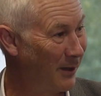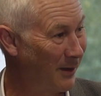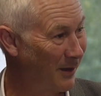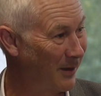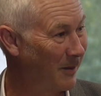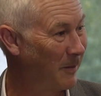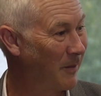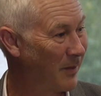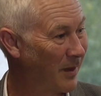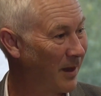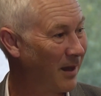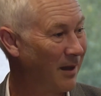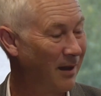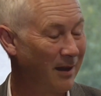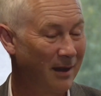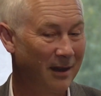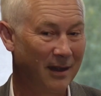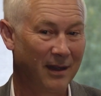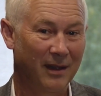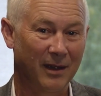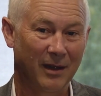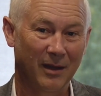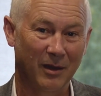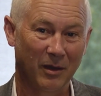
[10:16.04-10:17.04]
Yeah, it was
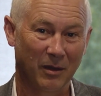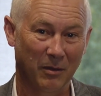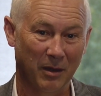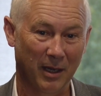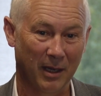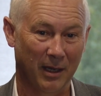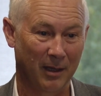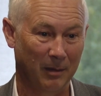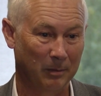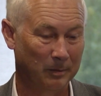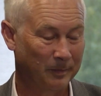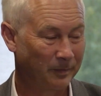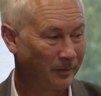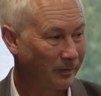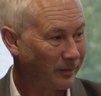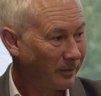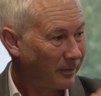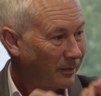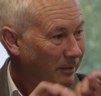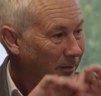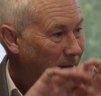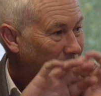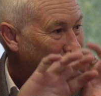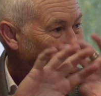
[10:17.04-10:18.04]
beautiful
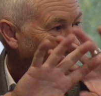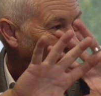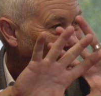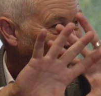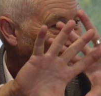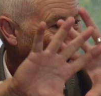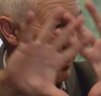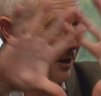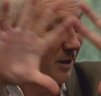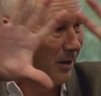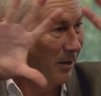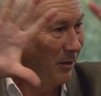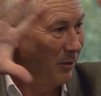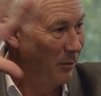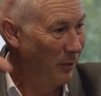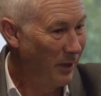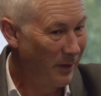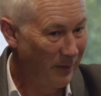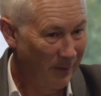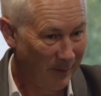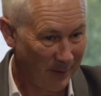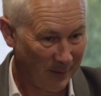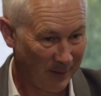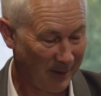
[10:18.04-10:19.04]
artwork. Yeah.
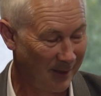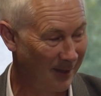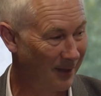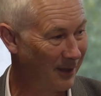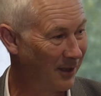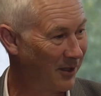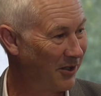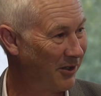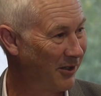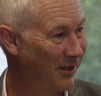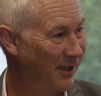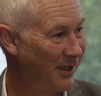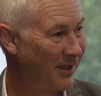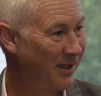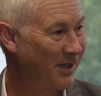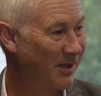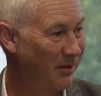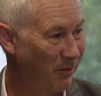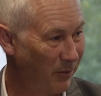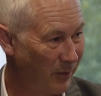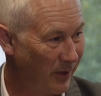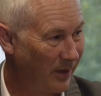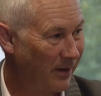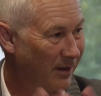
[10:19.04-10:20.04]
With the
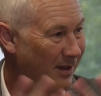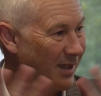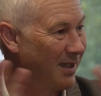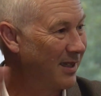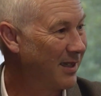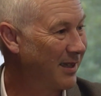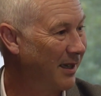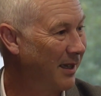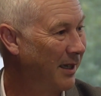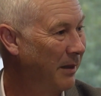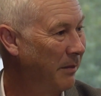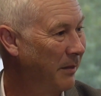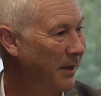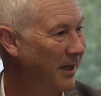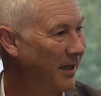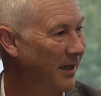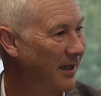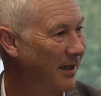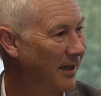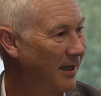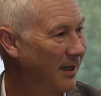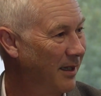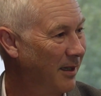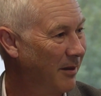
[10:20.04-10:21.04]
signatories, with the
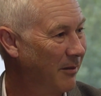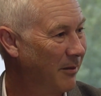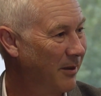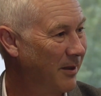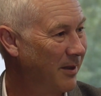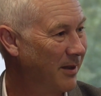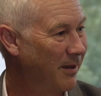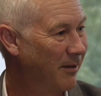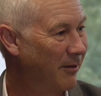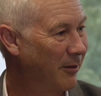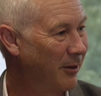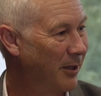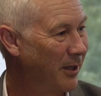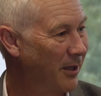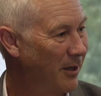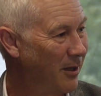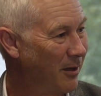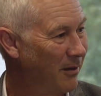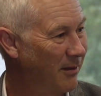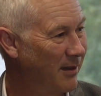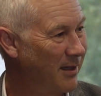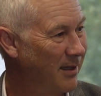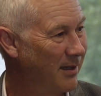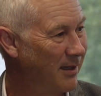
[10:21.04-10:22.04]
statement, and it was a very
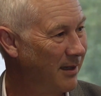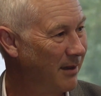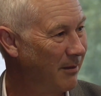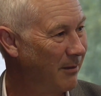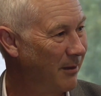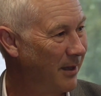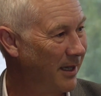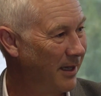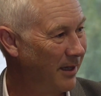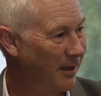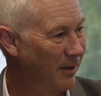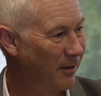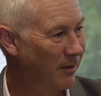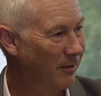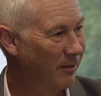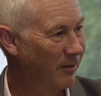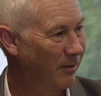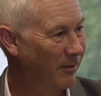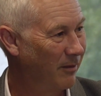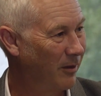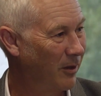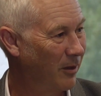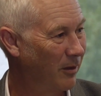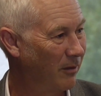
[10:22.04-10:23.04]
holistic way
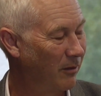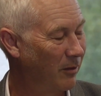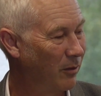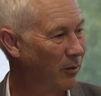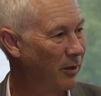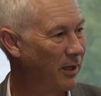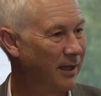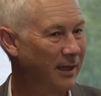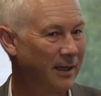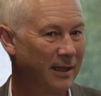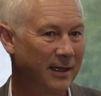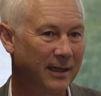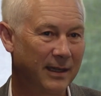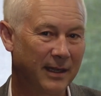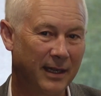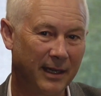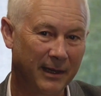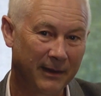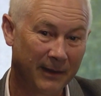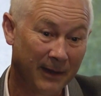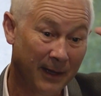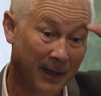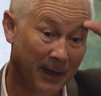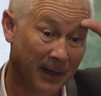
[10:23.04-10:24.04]
of looking at it.
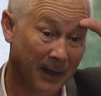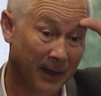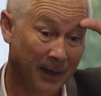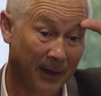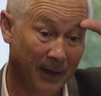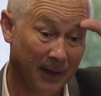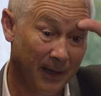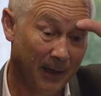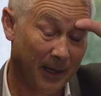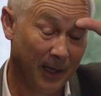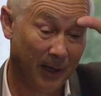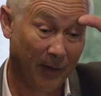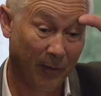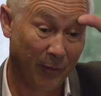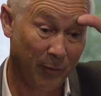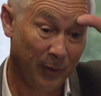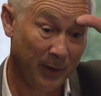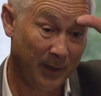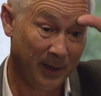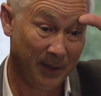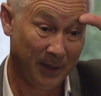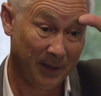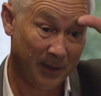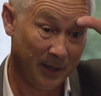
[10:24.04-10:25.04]
Now, if
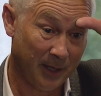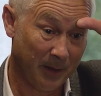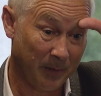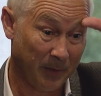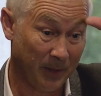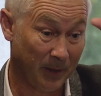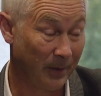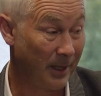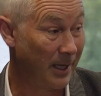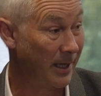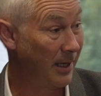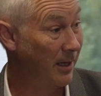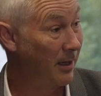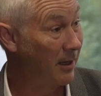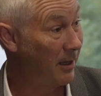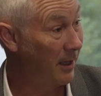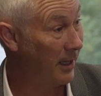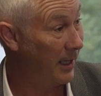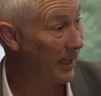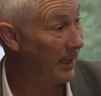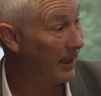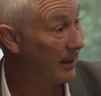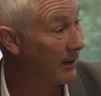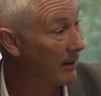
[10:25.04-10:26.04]
we jump to
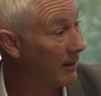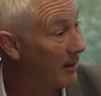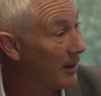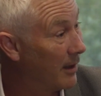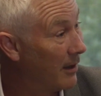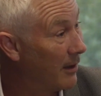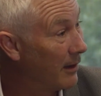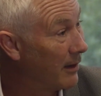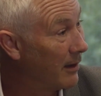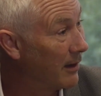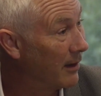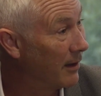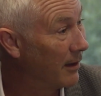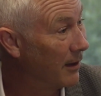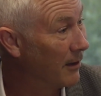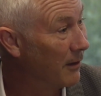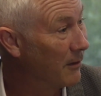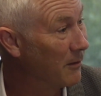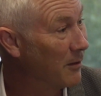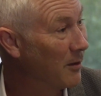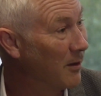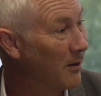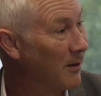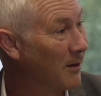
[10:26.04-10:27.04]
AI, I can
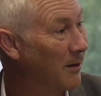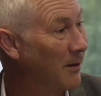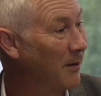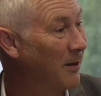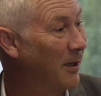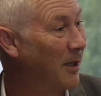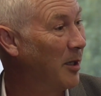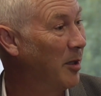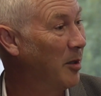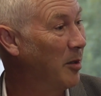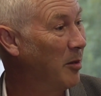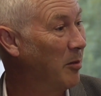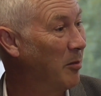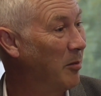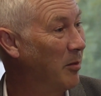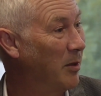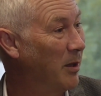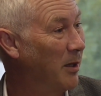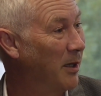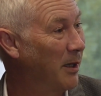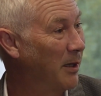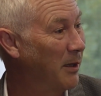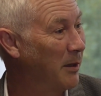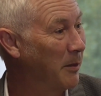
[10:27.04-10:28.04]
go to
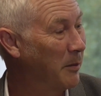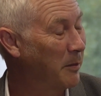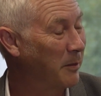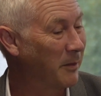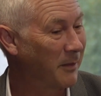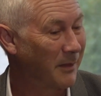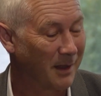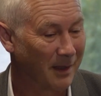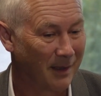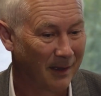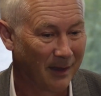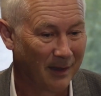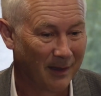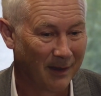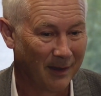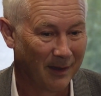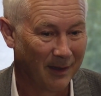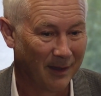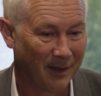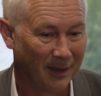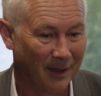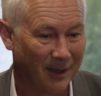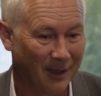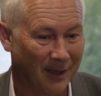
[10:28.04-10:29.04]

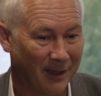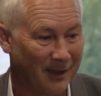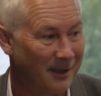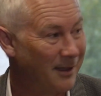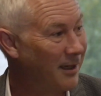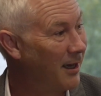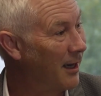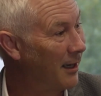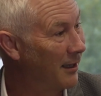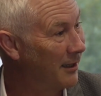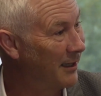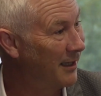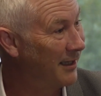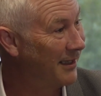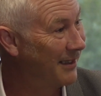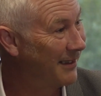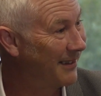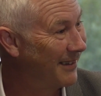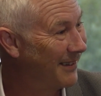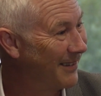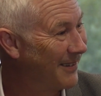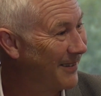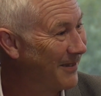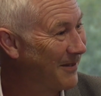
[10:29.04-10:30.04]
DALL-E,
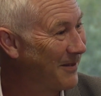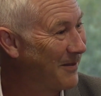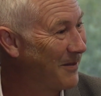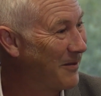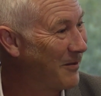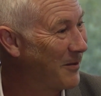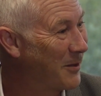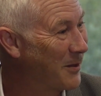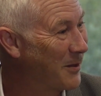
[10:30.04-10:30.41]
for